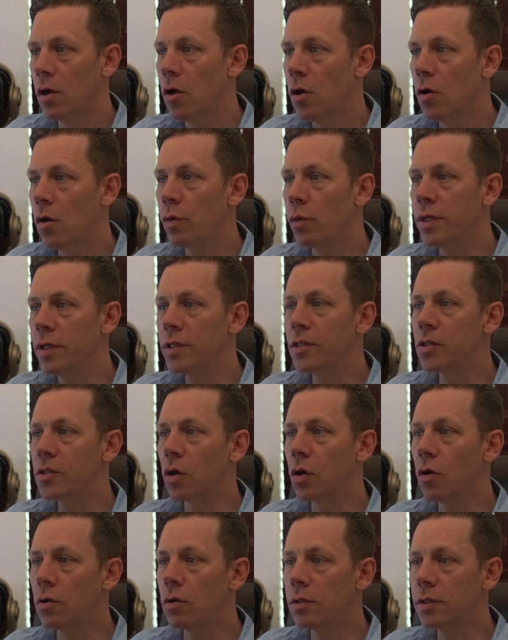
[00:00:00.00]
We
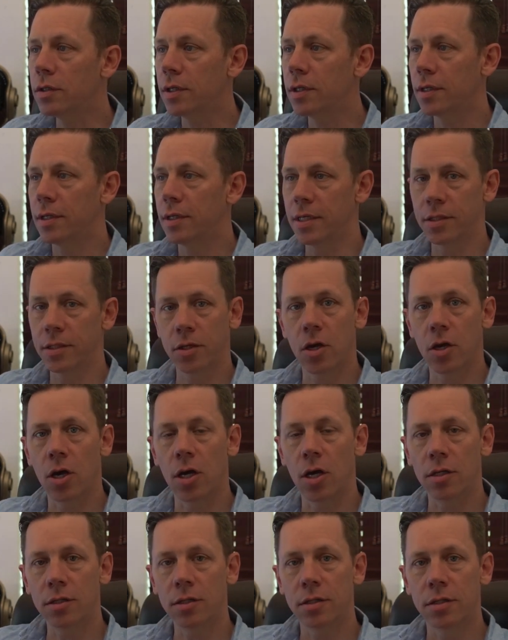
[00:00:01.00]
sold these
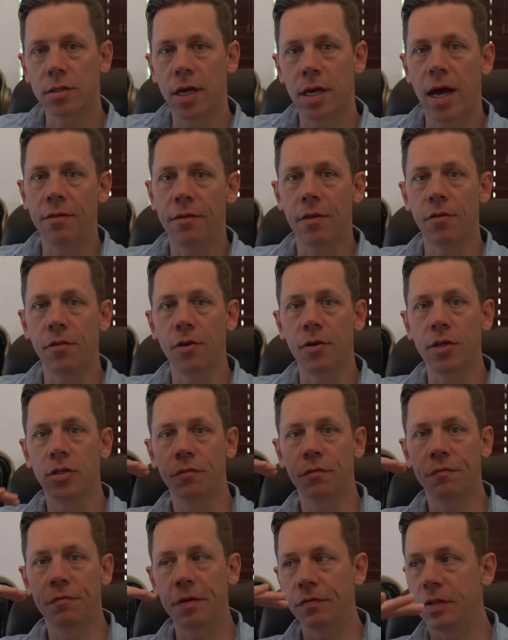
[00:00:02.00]
calls at the
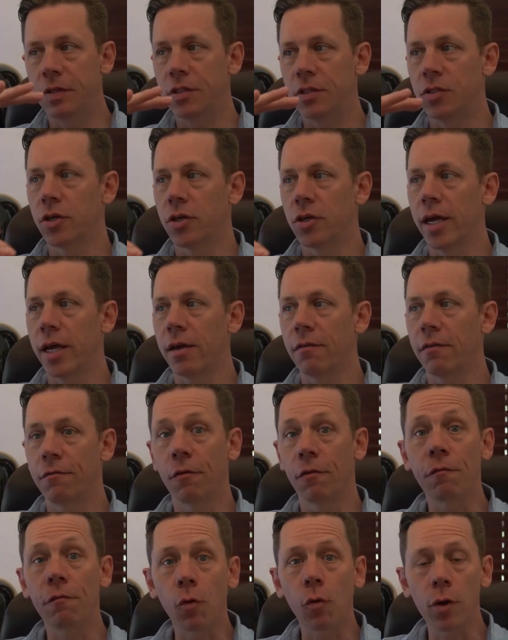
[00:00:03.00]
3250 strike for
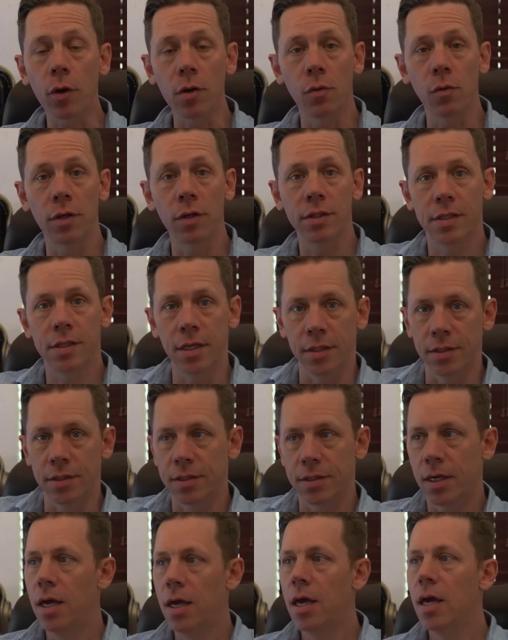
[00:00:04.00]
41 cents.
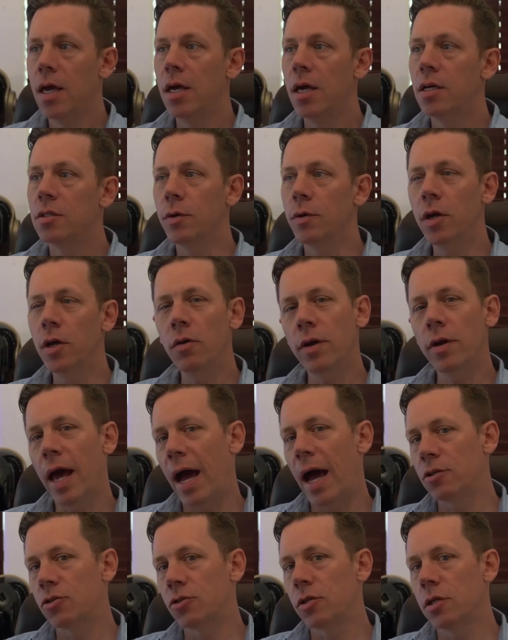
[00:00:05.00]
So we don't
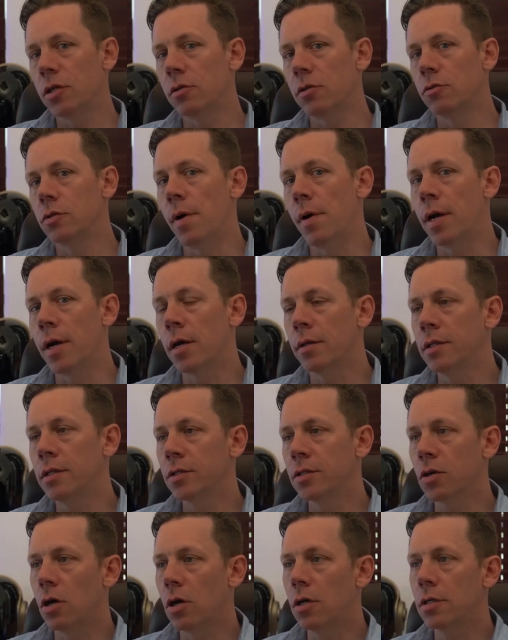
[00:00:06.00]
actually lose money on these
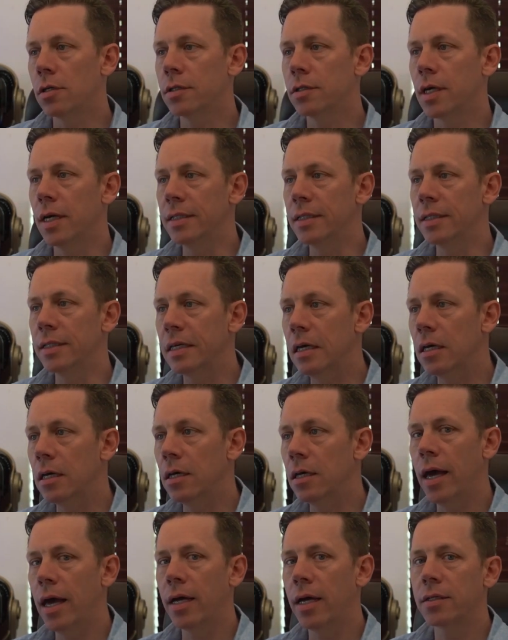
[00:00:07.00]
calls
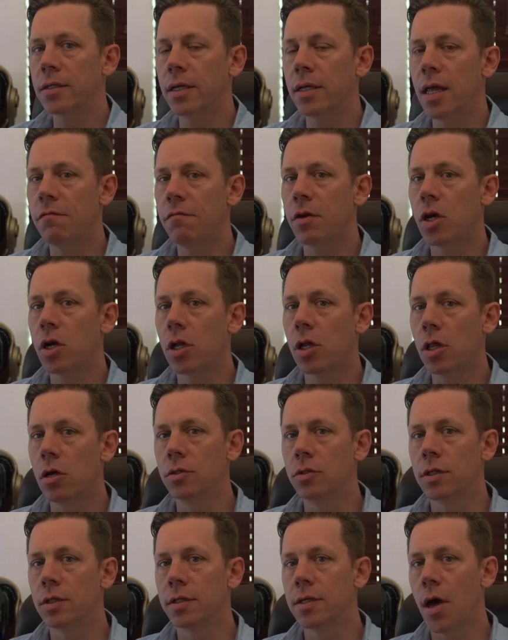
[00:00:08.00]
until XLF
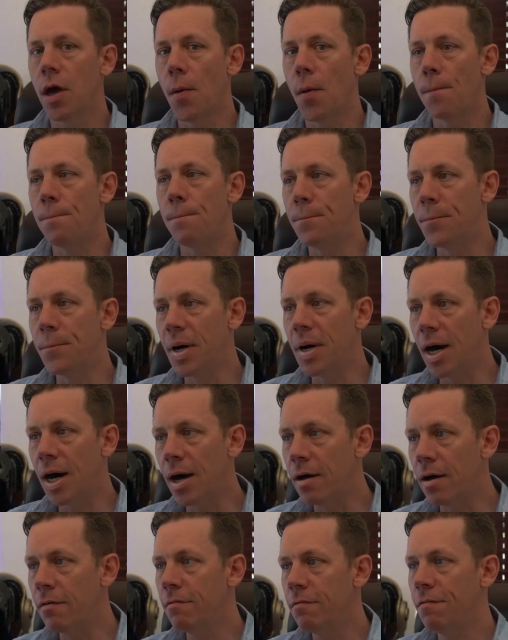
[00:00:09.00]
closes
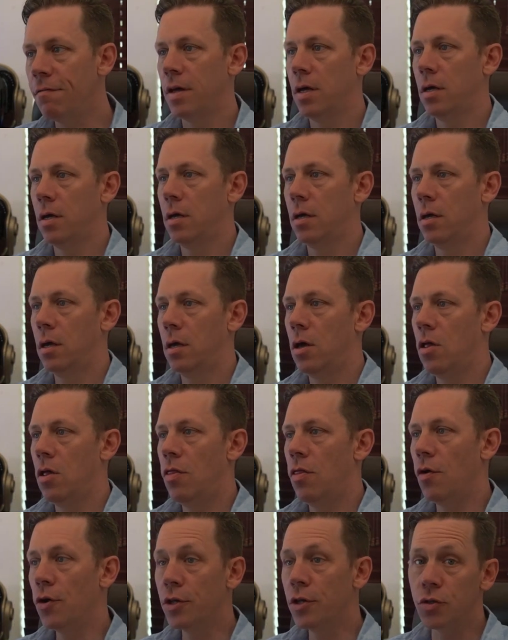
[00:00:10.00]
above
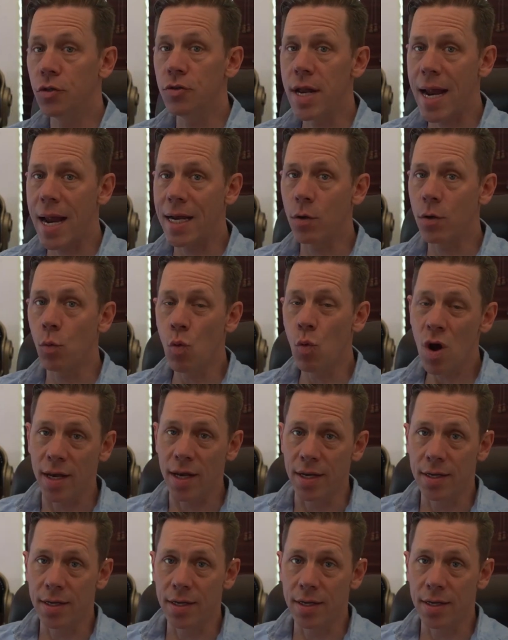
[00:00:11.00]
3291.